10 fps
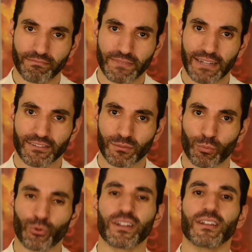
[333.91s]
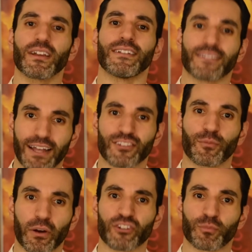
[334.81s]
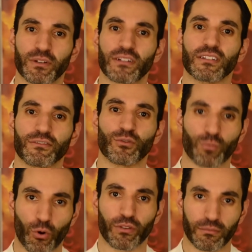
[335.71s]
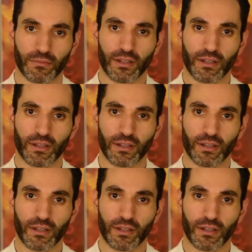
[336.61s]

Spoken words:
They had some pretty intense punishment if you broke them.